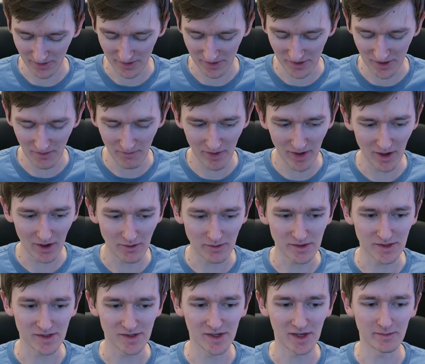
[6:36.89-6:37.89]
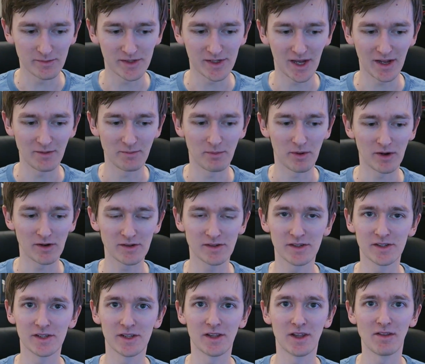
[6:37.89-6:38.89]
It's generally always the same size
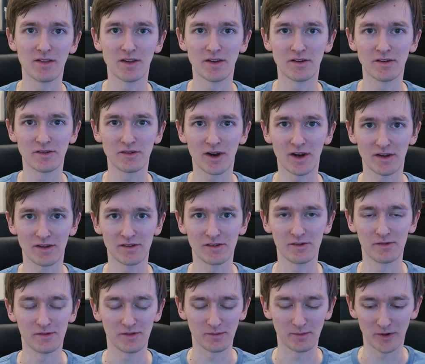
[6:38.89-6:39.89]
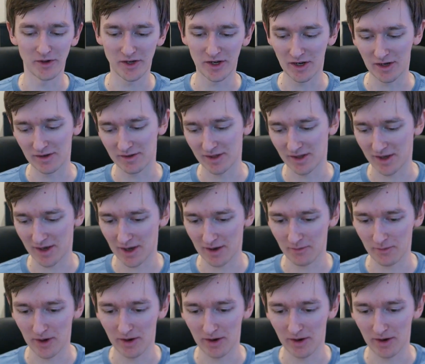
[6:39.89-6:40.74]
boxes, and then they just try to stuff as much in as they can,